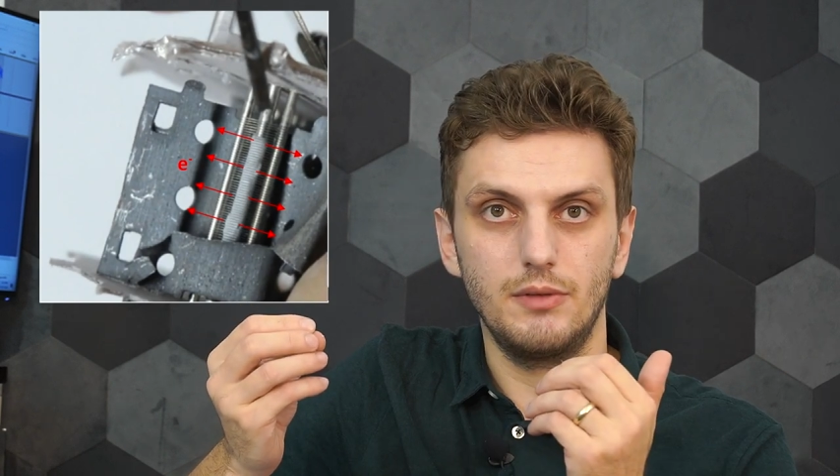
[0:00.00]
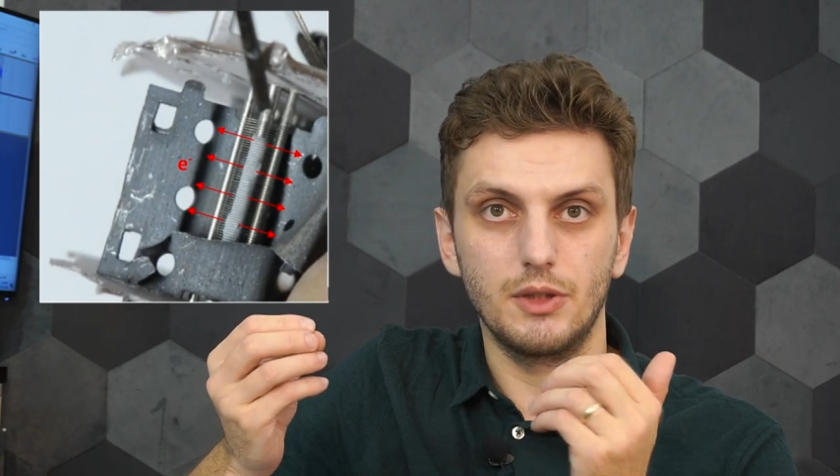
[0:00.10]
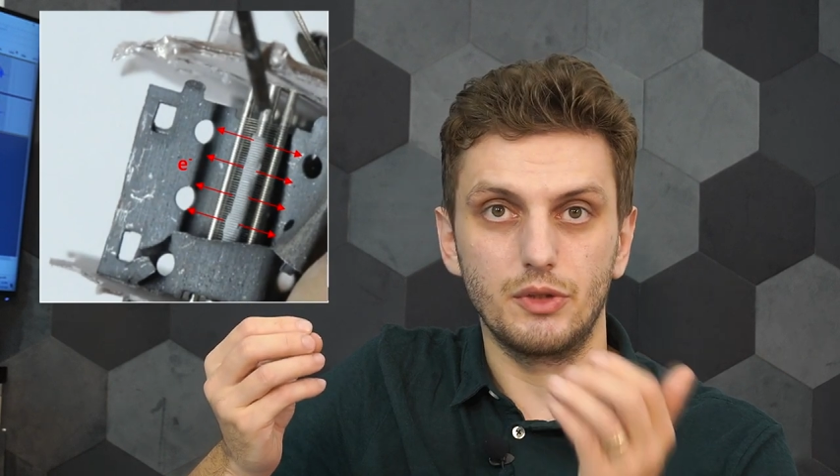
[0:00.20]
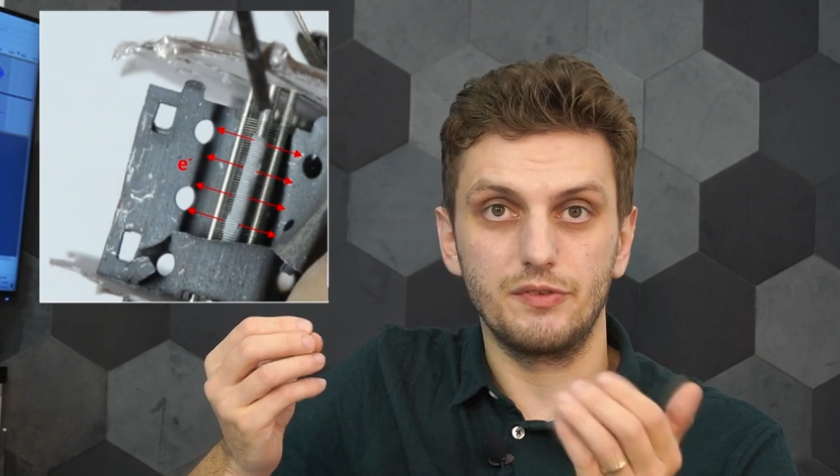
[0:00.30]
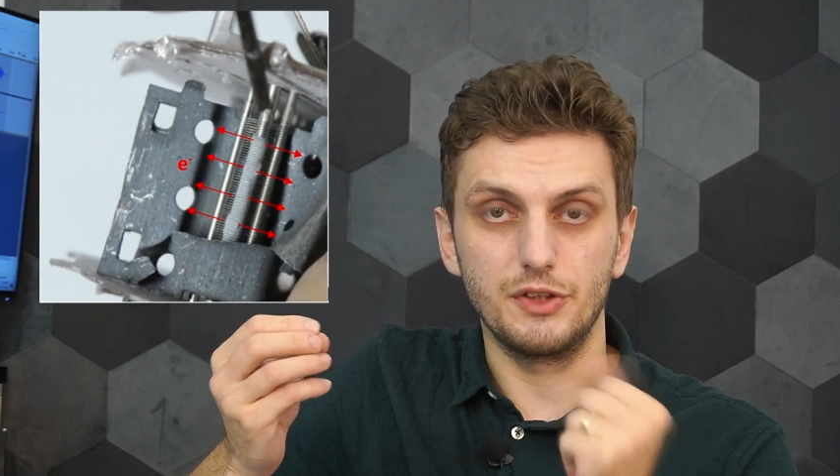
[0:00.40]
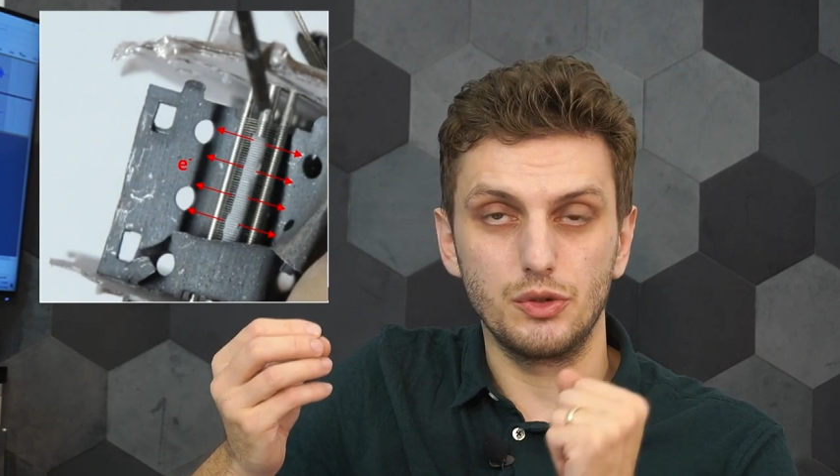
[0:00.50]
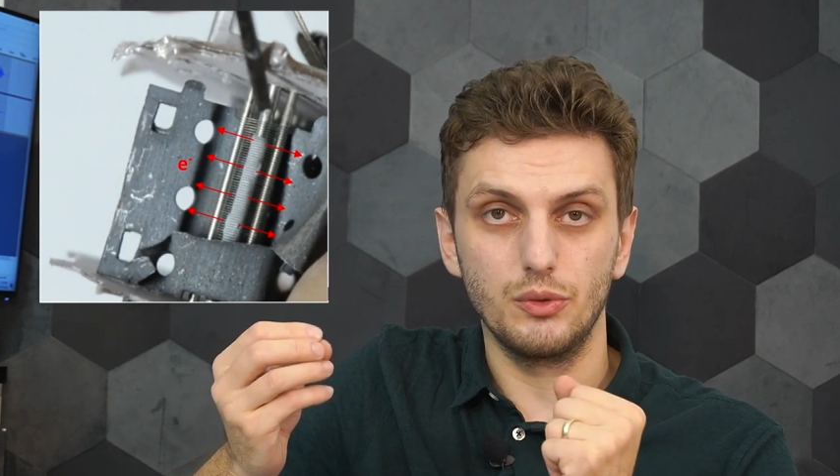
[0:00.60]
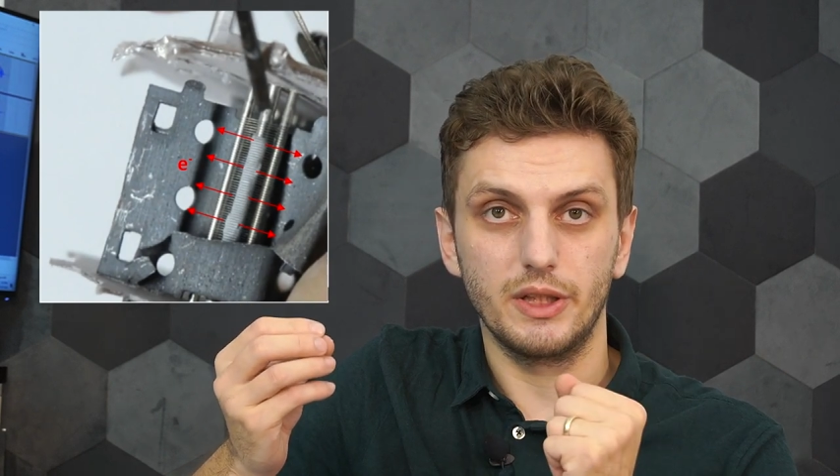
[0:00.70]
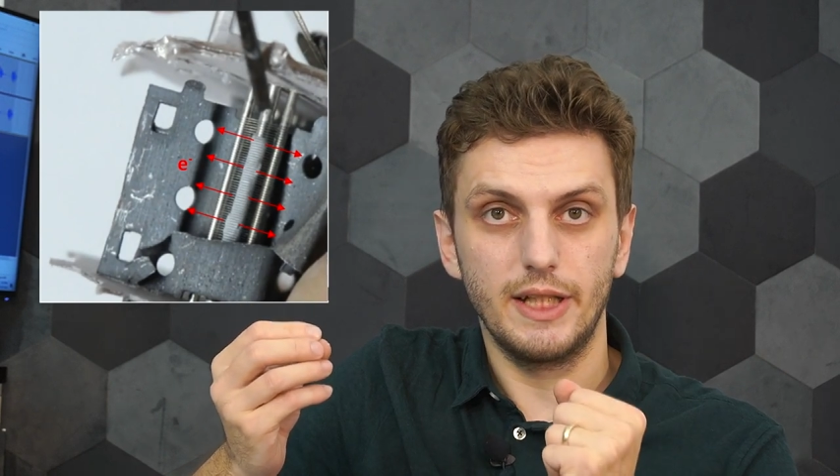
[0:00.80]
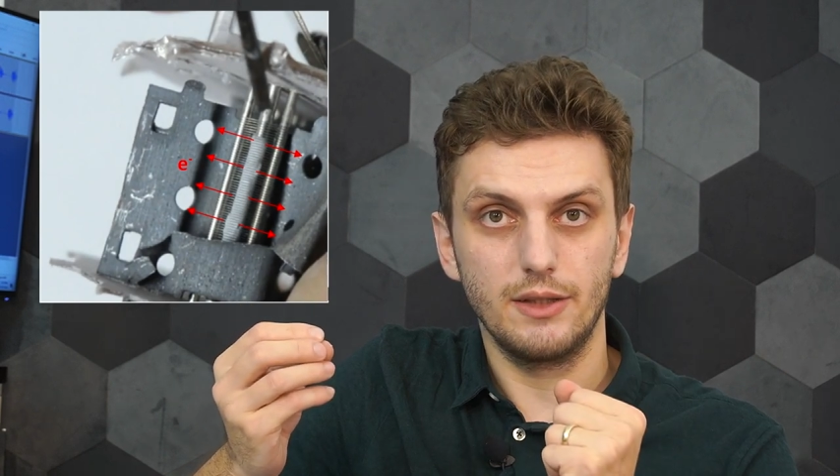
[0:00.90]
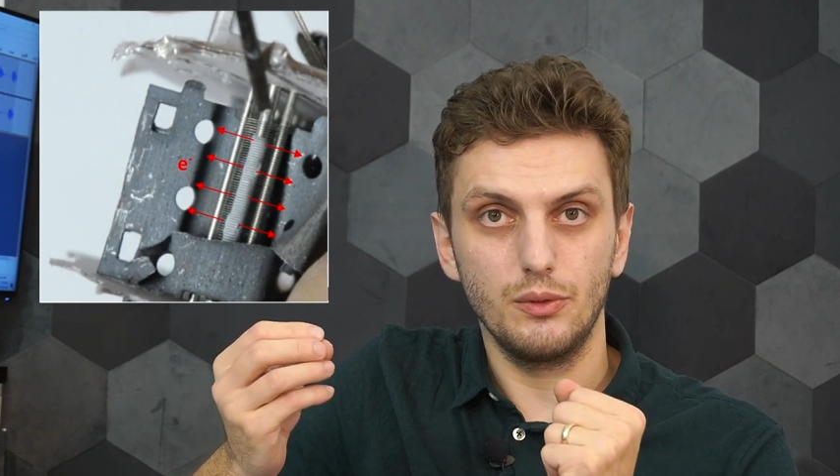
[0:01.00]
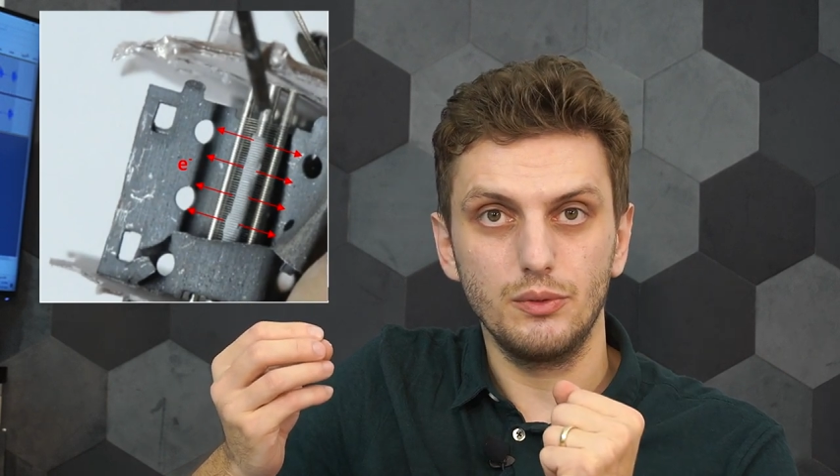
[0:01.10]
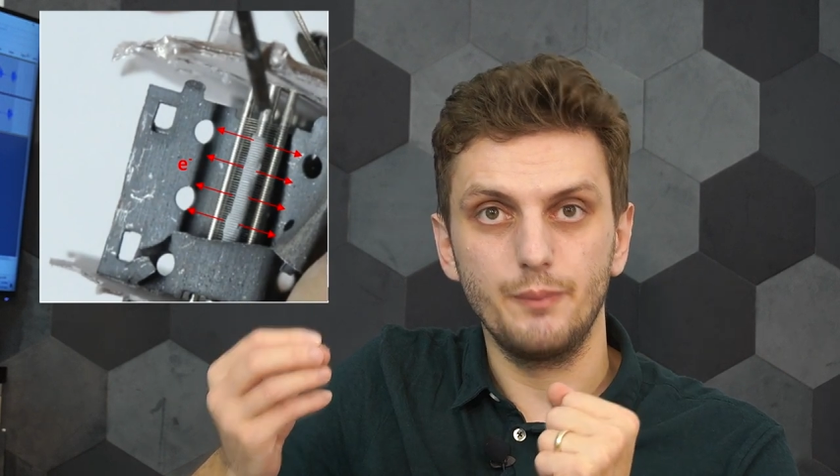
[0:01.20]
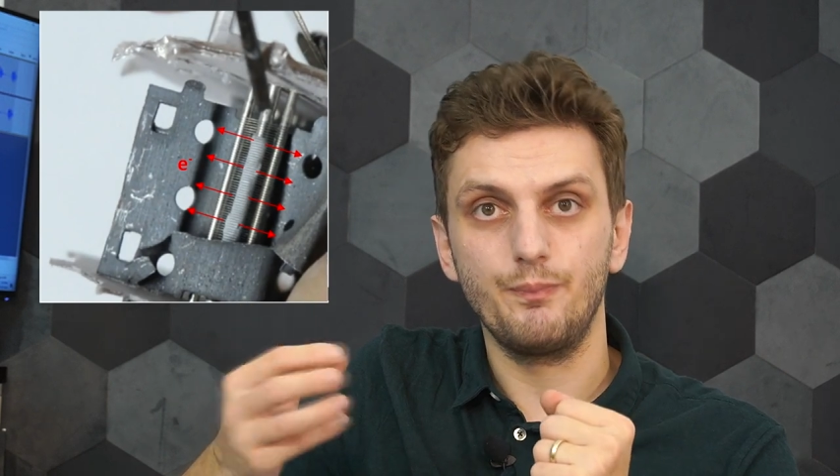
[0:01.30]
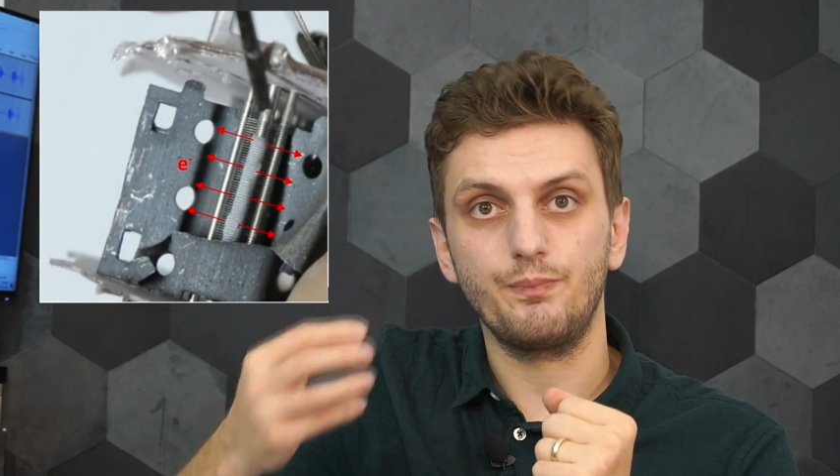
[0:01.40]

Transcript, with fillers: in reference to the cathode,